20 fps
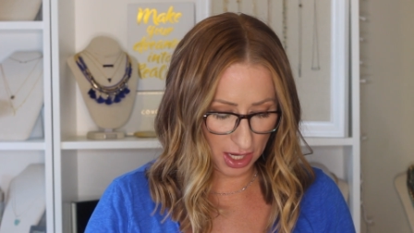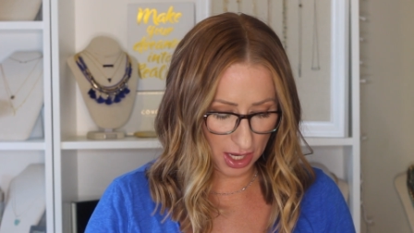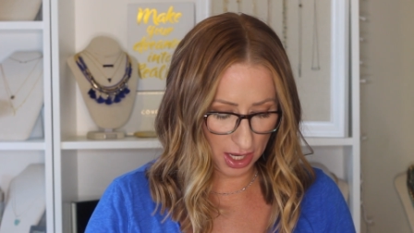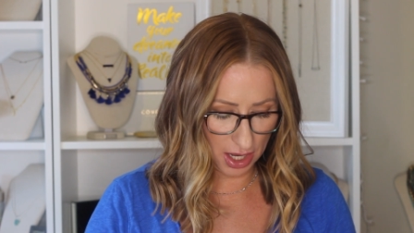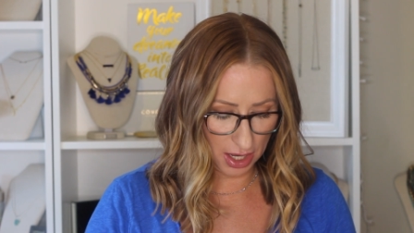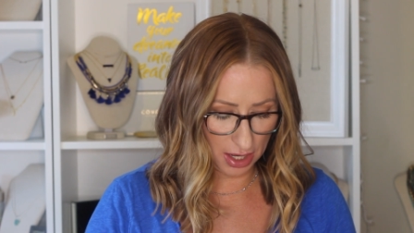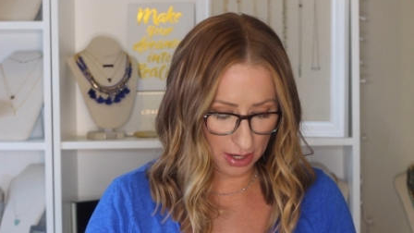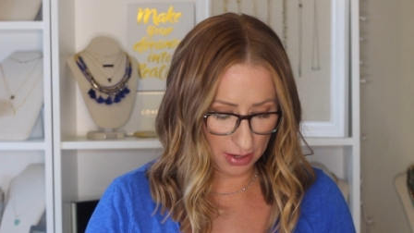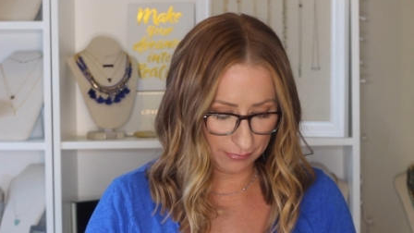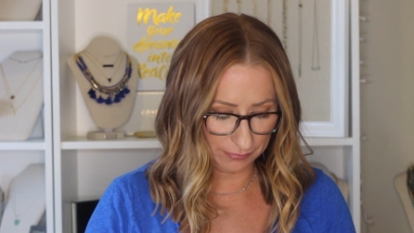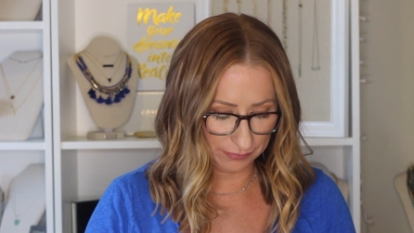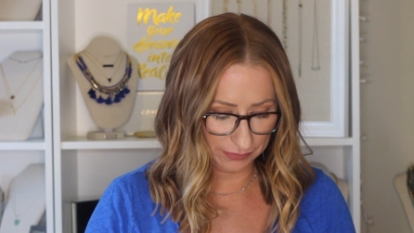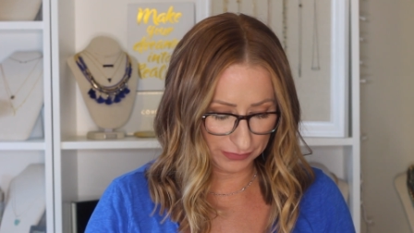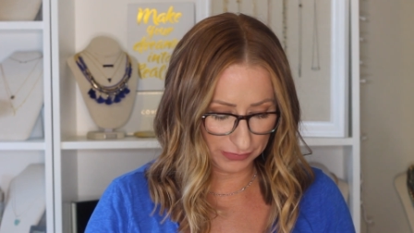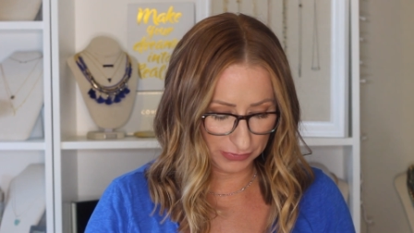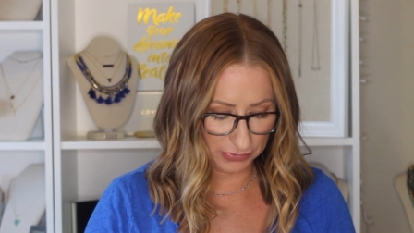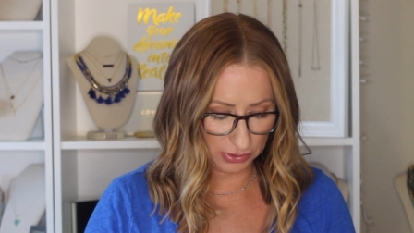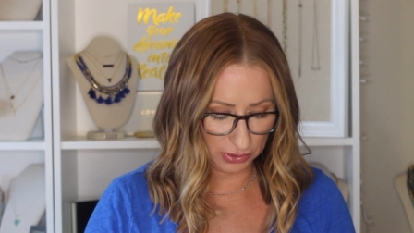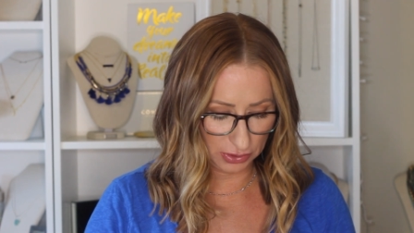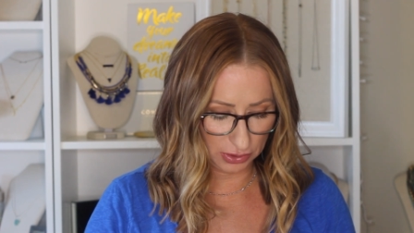Um,
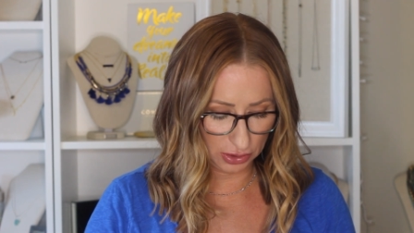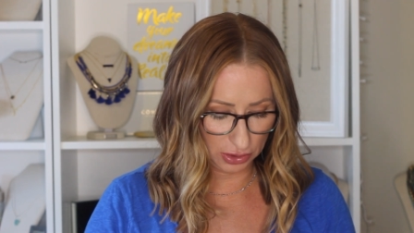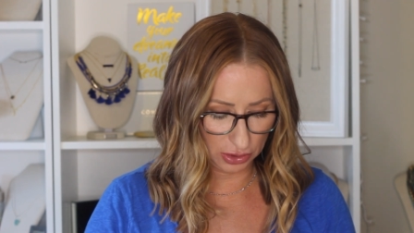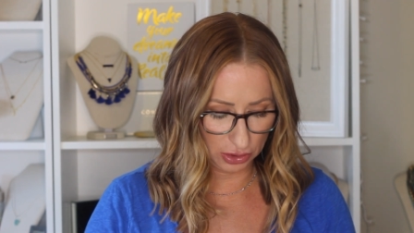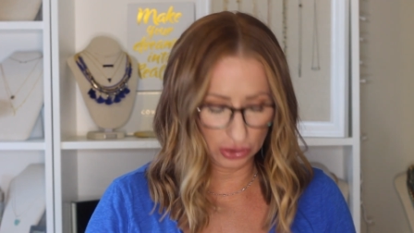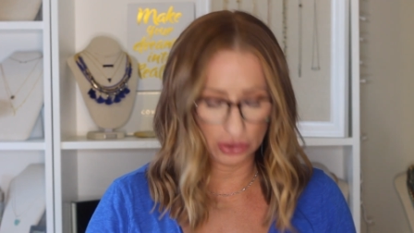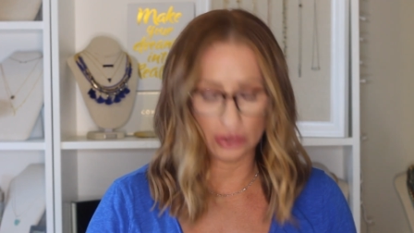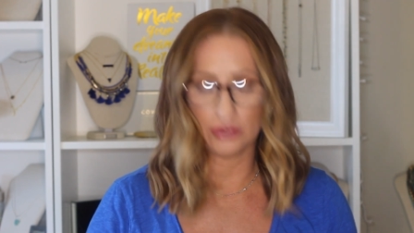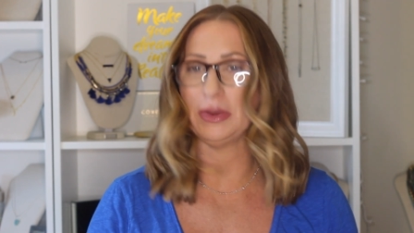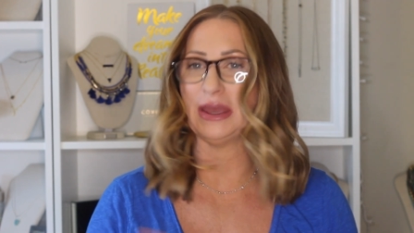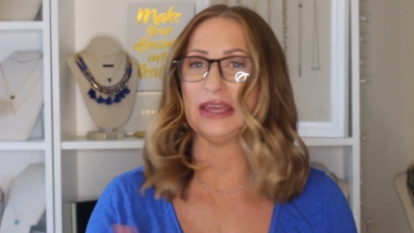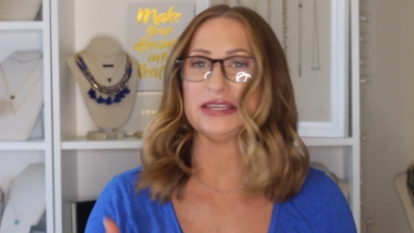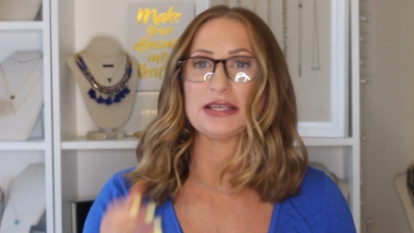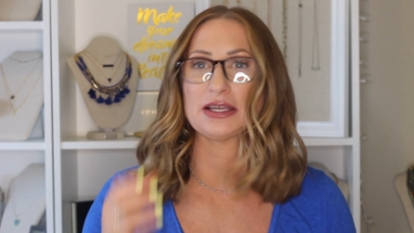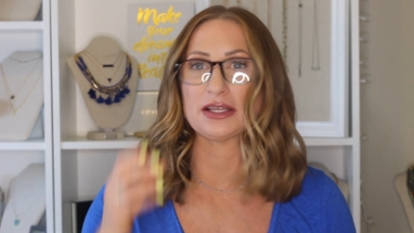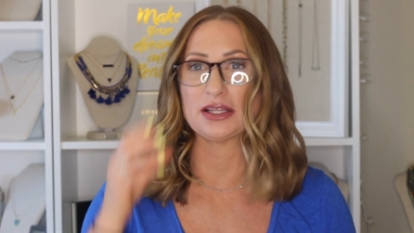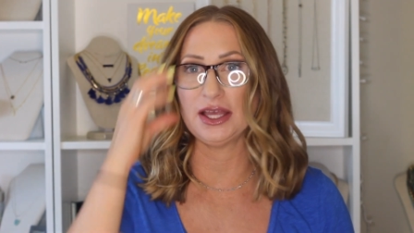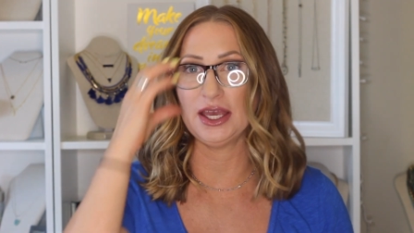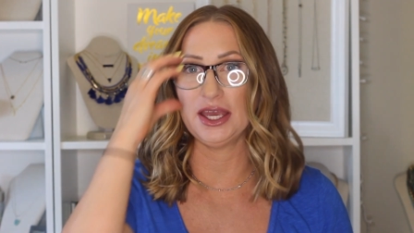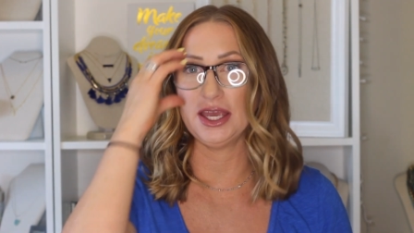you
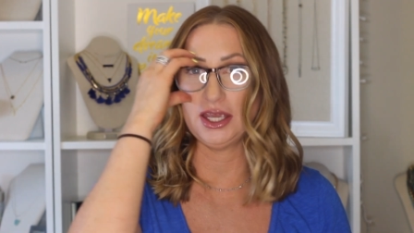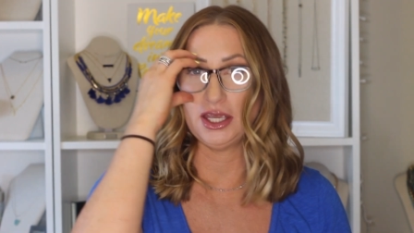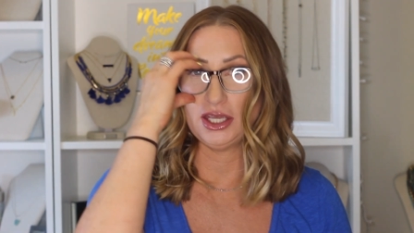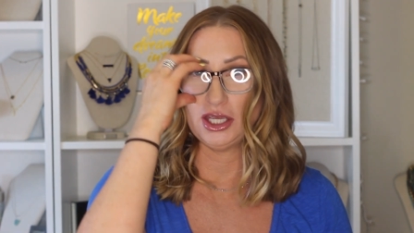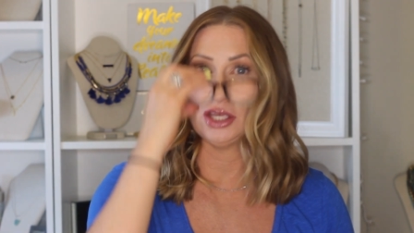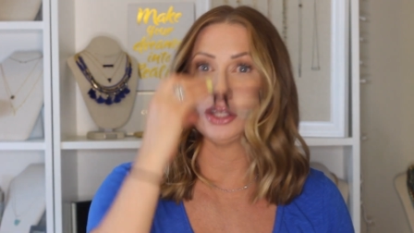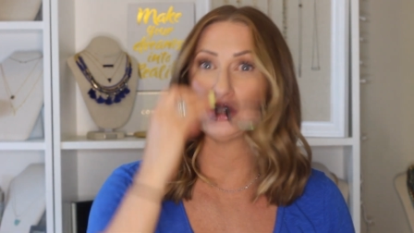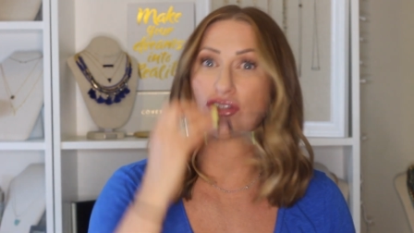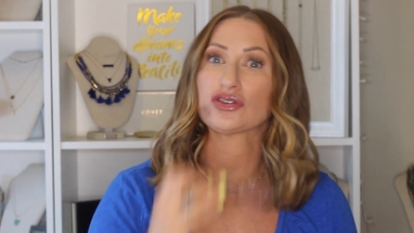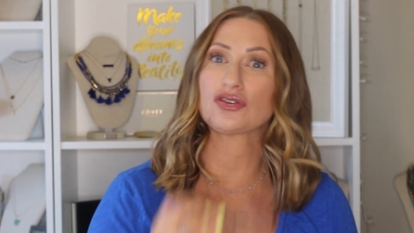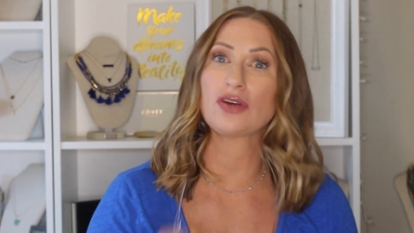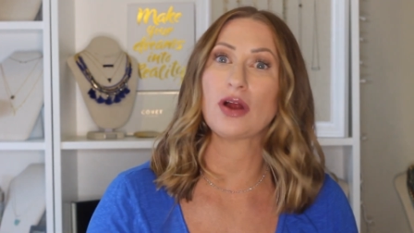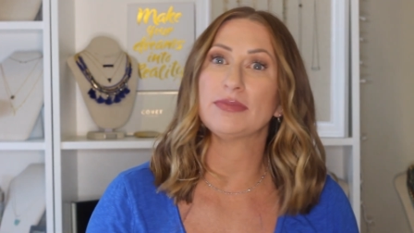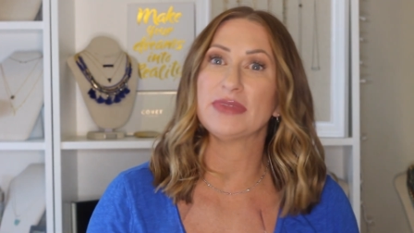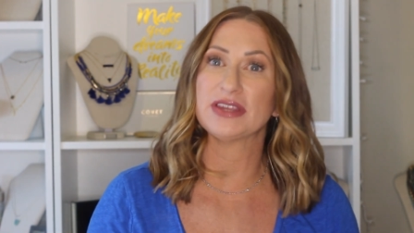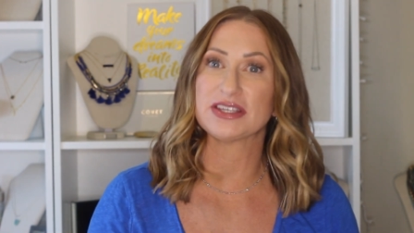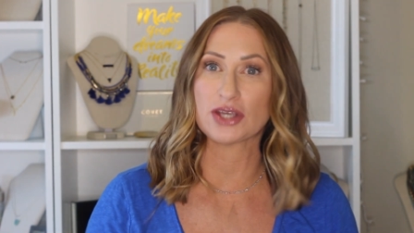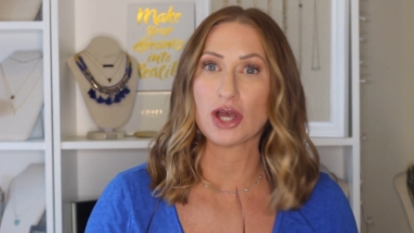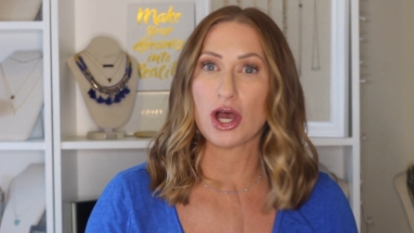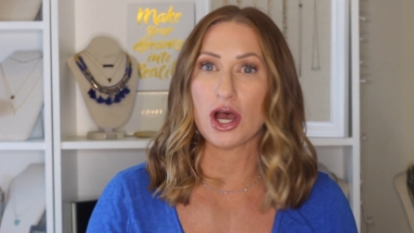basically scrub
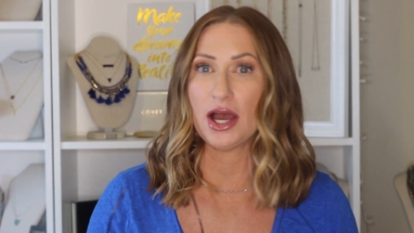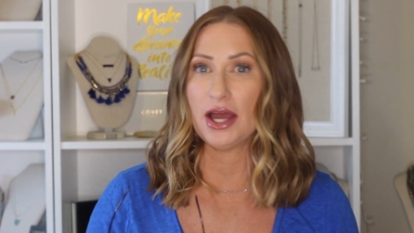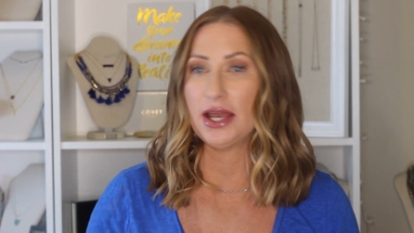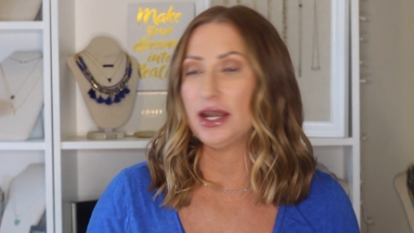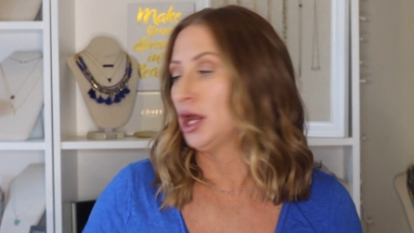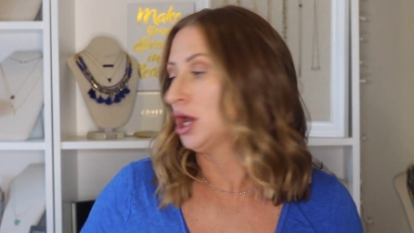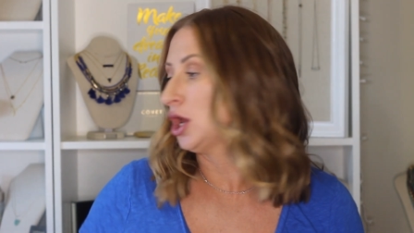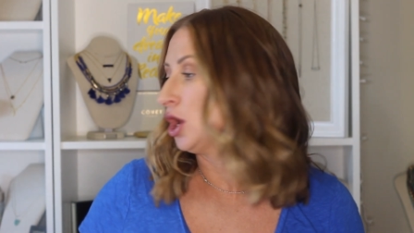this on